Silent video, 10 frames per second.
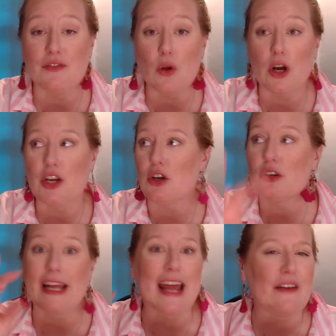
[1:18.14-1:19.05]
floor, you're
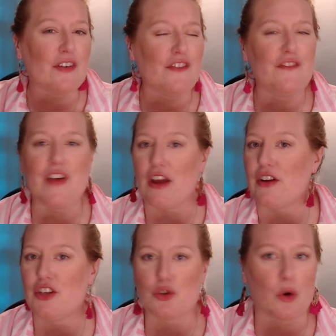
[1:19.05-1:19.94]
going to have a
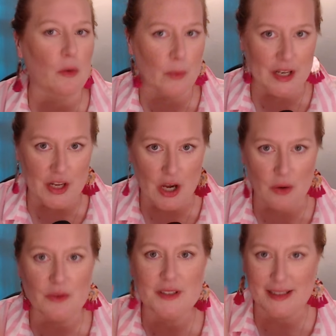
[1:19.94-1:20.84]
very short
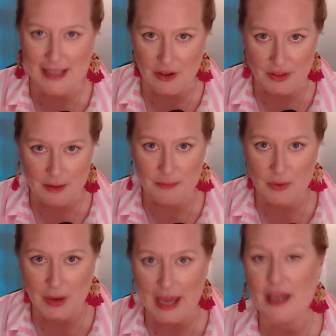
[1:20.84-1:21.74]
window to sell them,
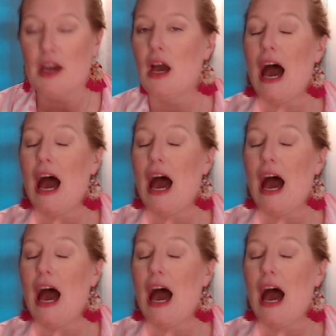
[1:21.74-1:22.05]
okay?